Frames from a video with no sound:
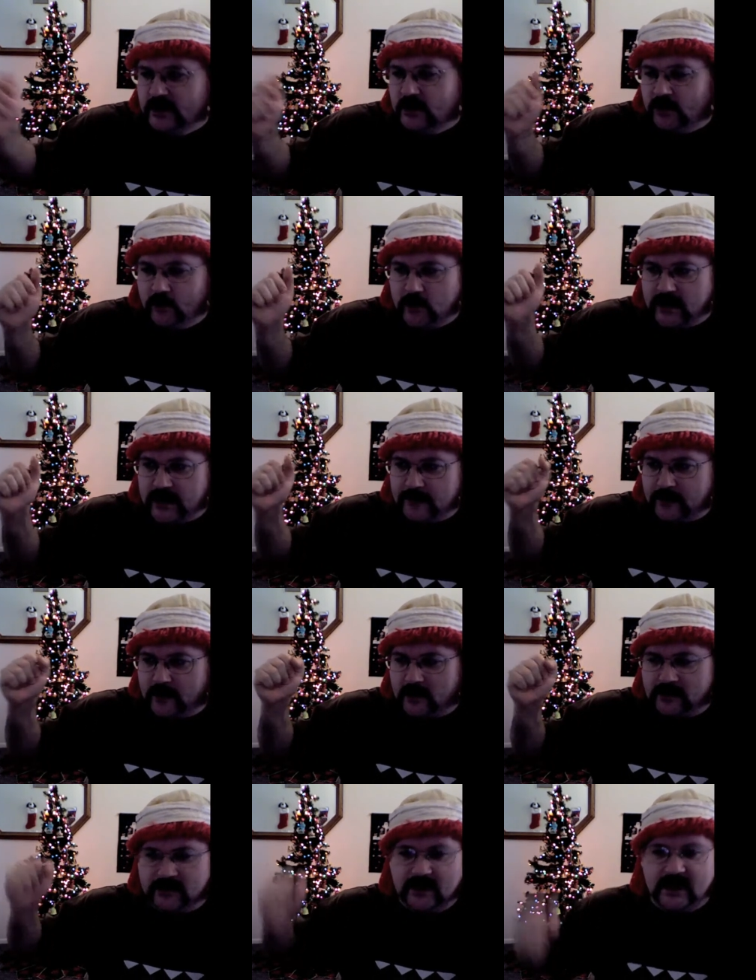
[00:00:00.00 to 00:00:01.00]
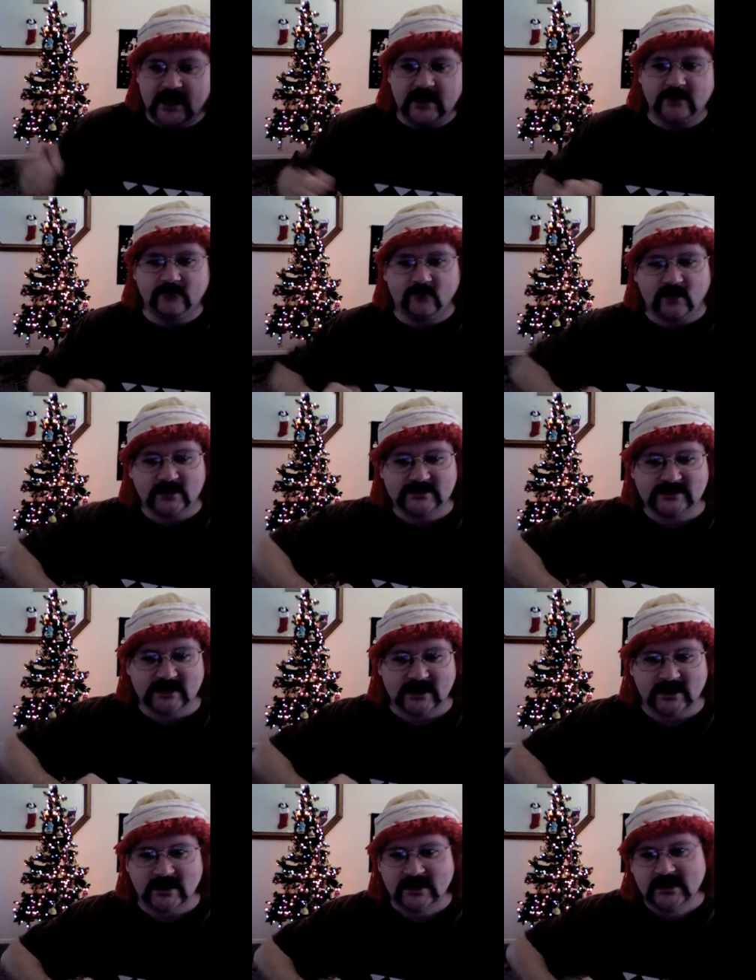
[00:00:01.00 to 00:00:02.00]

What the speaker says: Quickie Mart and runs in.